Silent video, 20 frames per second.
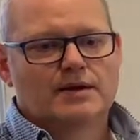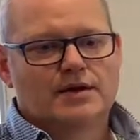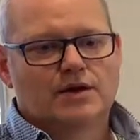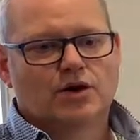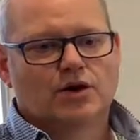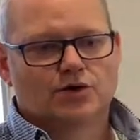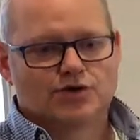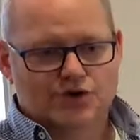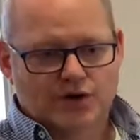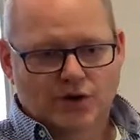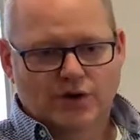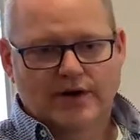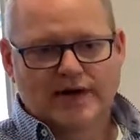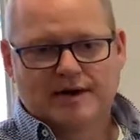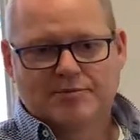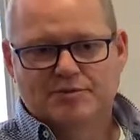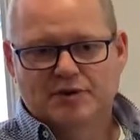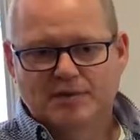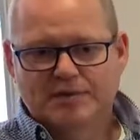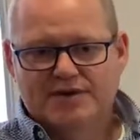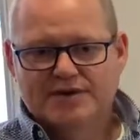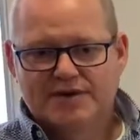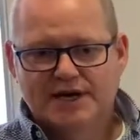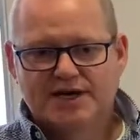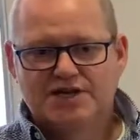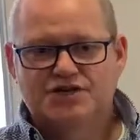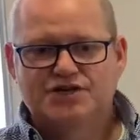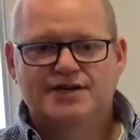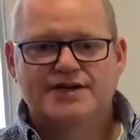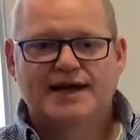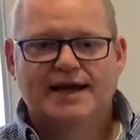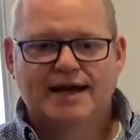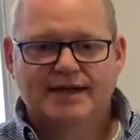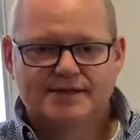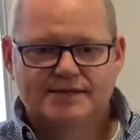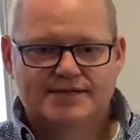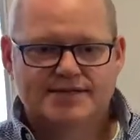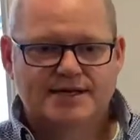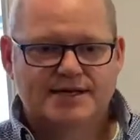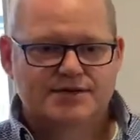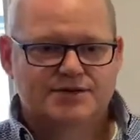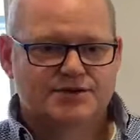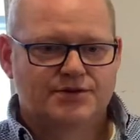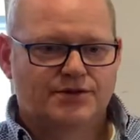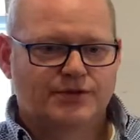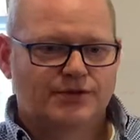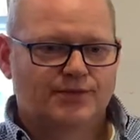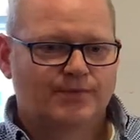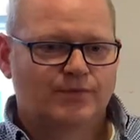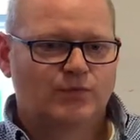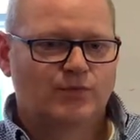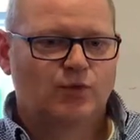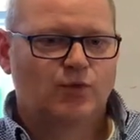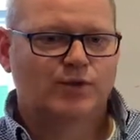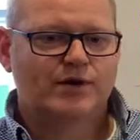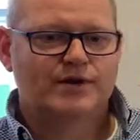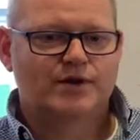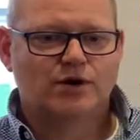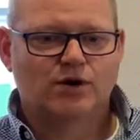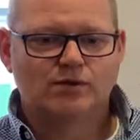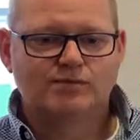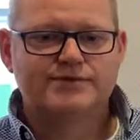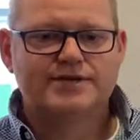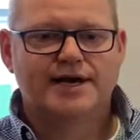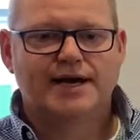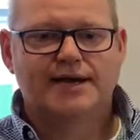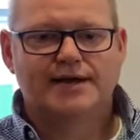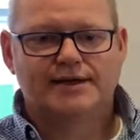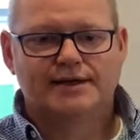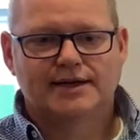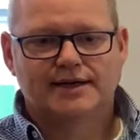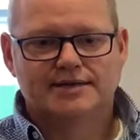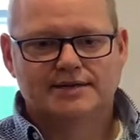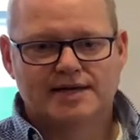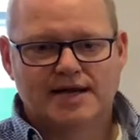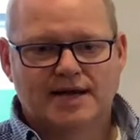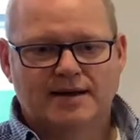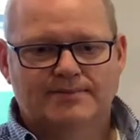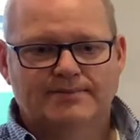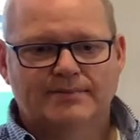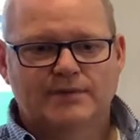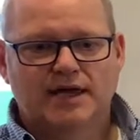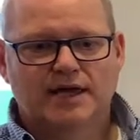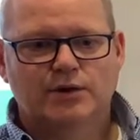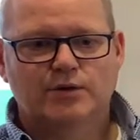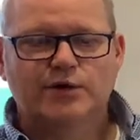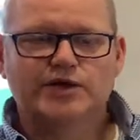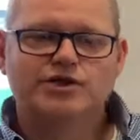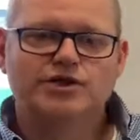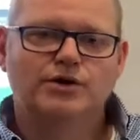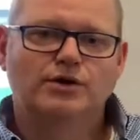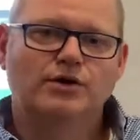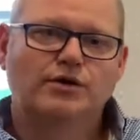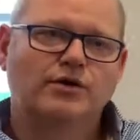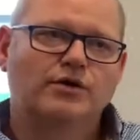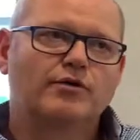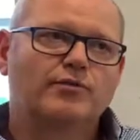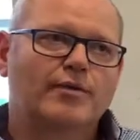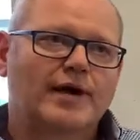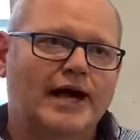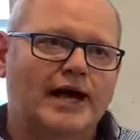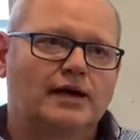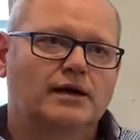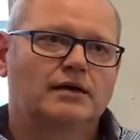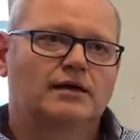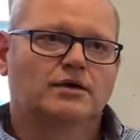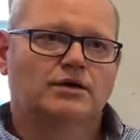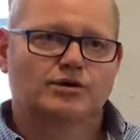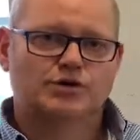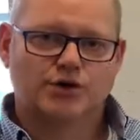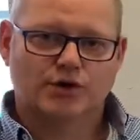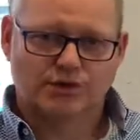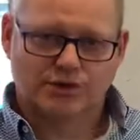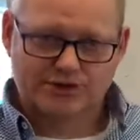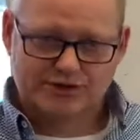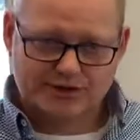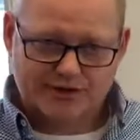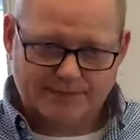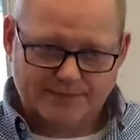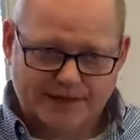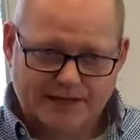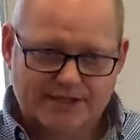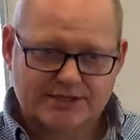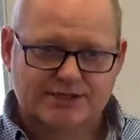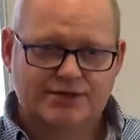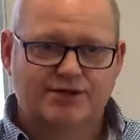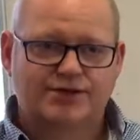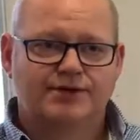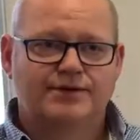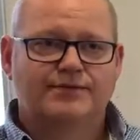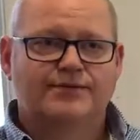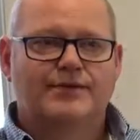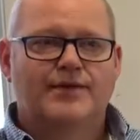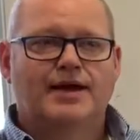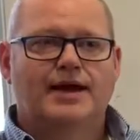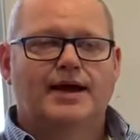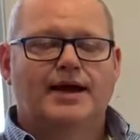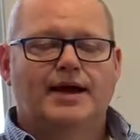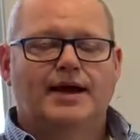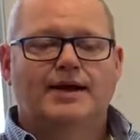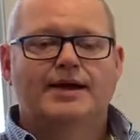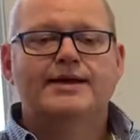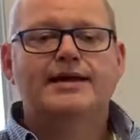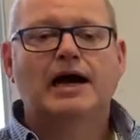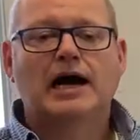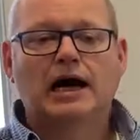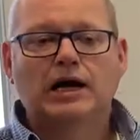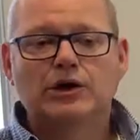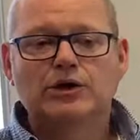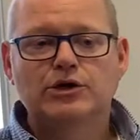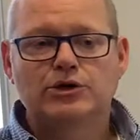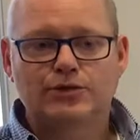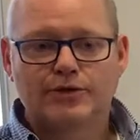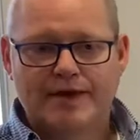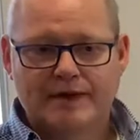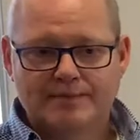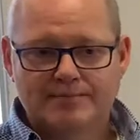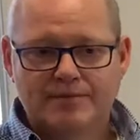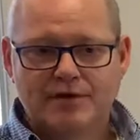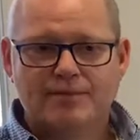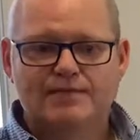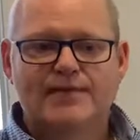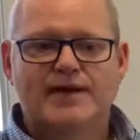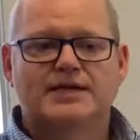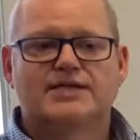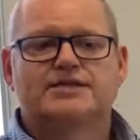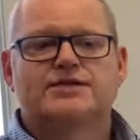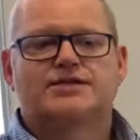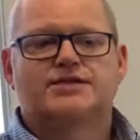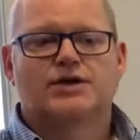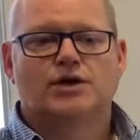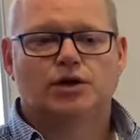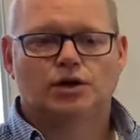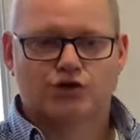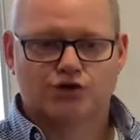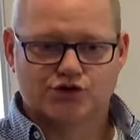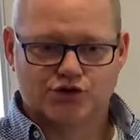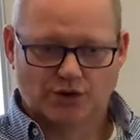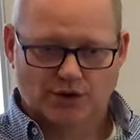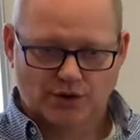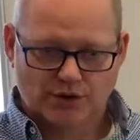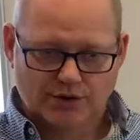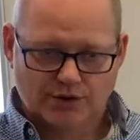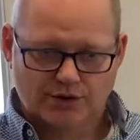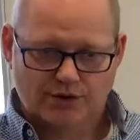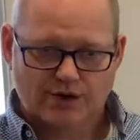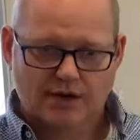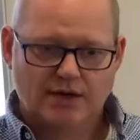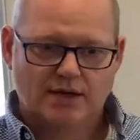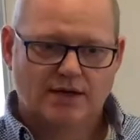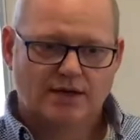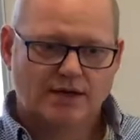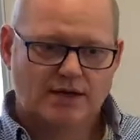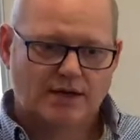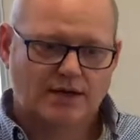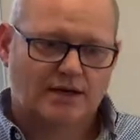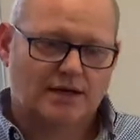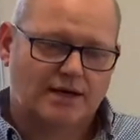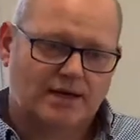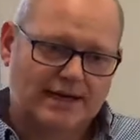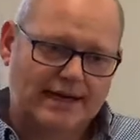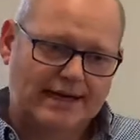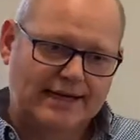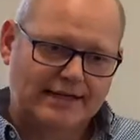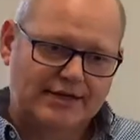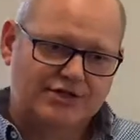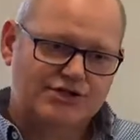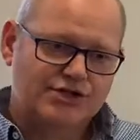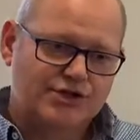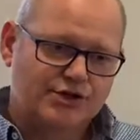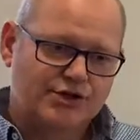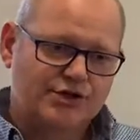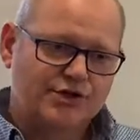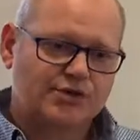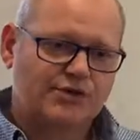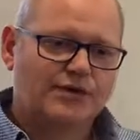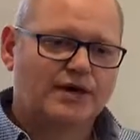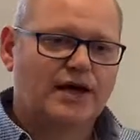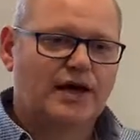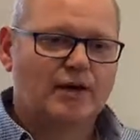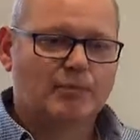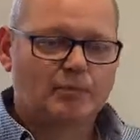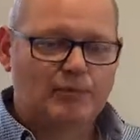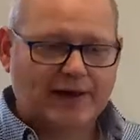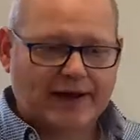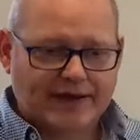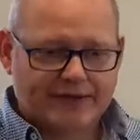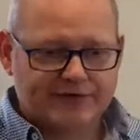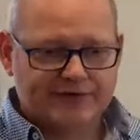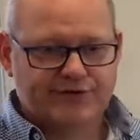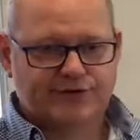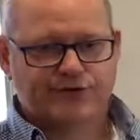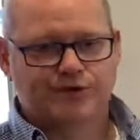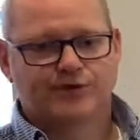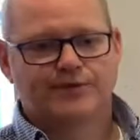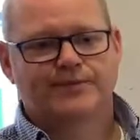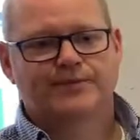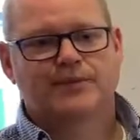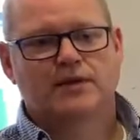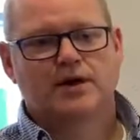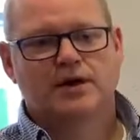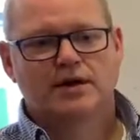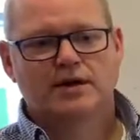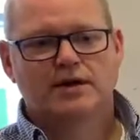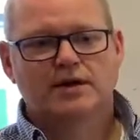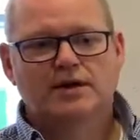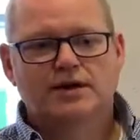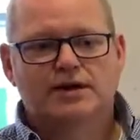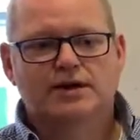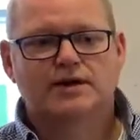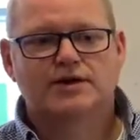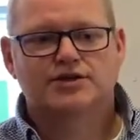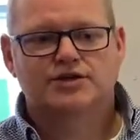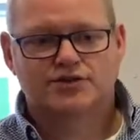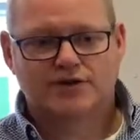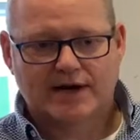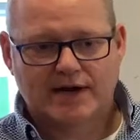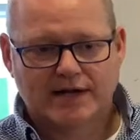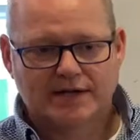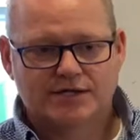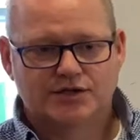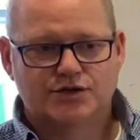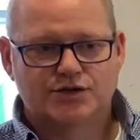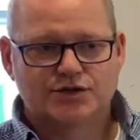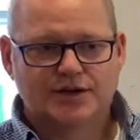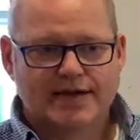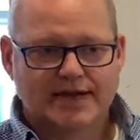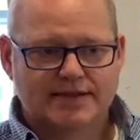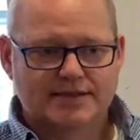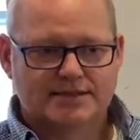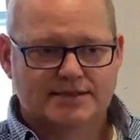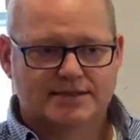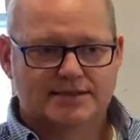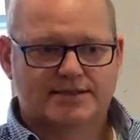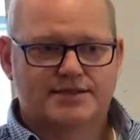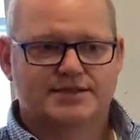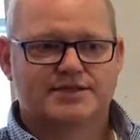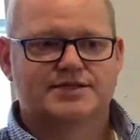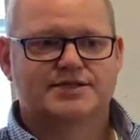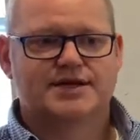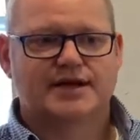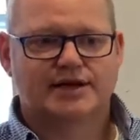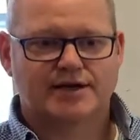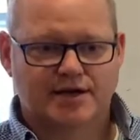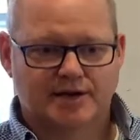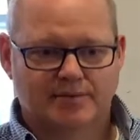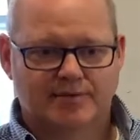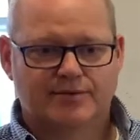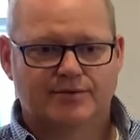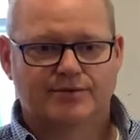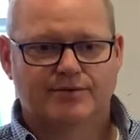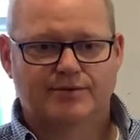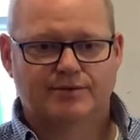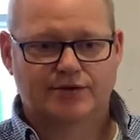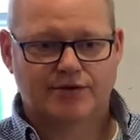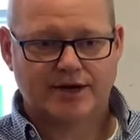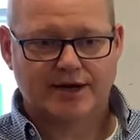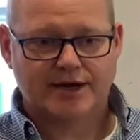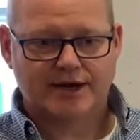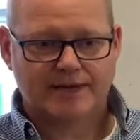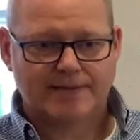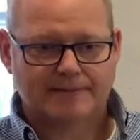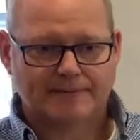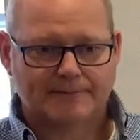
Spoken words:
Controller implementation ends this term with a home taken exam in which you look back on the whole semester and how you implemented the controller into a platform trying to get the setup running.